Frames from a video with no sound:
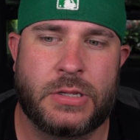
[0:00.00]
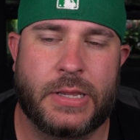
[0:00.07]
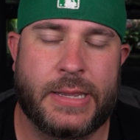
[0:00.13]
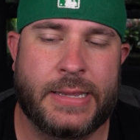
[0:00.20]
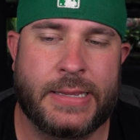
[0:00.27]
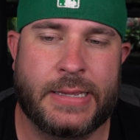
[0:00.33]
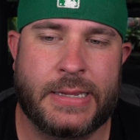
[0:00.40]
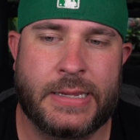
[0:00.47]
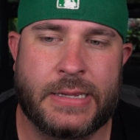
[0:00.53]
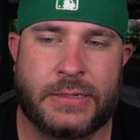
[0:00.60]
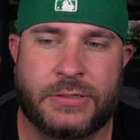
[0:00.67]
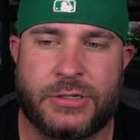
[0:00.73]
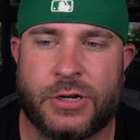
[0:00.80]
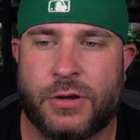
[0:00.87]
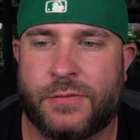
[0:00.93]

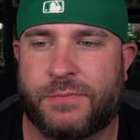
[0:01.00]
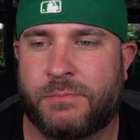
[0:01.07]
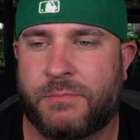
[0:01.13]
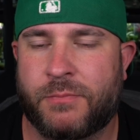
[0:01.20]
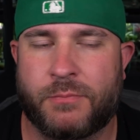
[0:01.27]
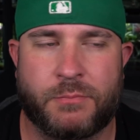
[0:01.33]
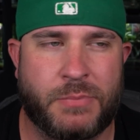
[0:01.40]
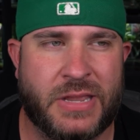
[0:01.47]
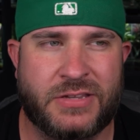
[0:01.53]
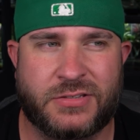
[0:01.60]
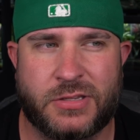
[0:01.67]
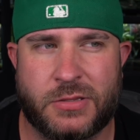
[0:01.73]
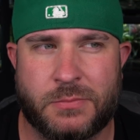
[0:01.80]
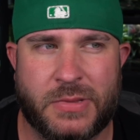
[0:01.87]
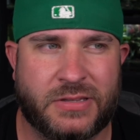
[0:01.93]
and you know,
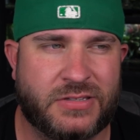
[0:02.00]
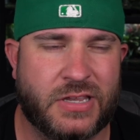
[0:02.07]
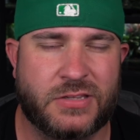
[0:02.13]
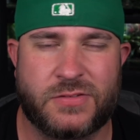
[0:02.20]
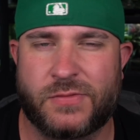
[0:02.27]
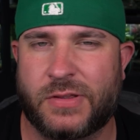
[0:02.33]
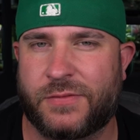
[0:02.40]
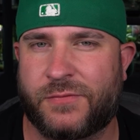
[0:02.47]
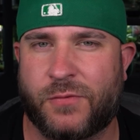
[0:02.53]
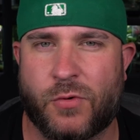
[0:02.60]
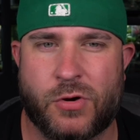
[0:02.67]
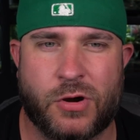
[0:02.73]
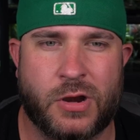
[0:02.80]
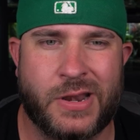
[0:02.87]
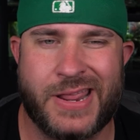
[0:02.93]
basically make sense of it
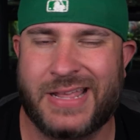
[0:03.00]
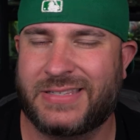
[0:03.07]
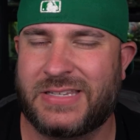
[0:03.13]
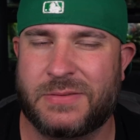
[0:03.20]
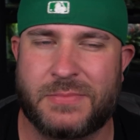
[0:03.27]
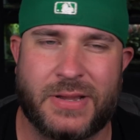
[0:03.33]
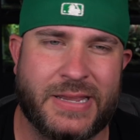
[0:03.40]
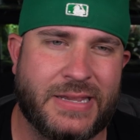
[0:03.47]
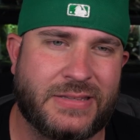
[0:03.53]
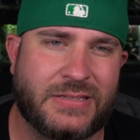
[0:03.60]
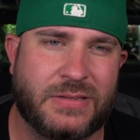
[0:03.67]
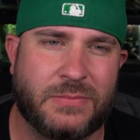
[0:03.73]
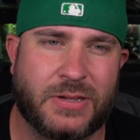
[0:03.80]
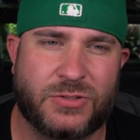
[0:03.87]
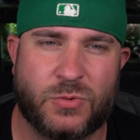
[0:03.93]
for an 18 by
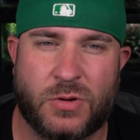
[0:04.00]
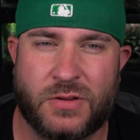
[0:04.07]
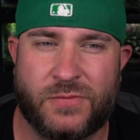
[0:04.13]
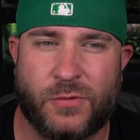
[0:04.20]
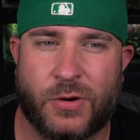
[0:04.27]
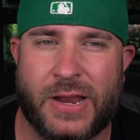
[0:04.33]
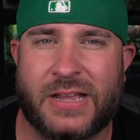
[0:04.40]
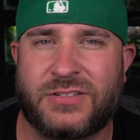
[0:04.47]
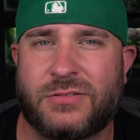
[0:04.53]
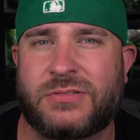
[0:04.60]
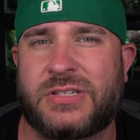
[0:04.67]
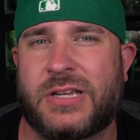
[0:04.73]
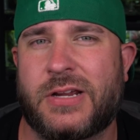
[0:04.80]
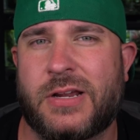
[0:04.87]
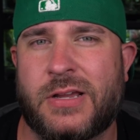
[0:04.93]
18 by 24 Exo
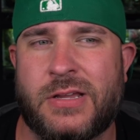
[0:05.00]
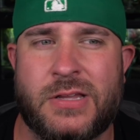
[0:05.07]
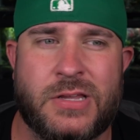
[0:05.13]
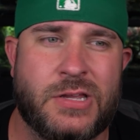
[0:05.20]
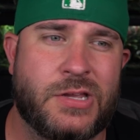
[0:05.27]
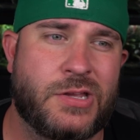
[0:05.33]
Terra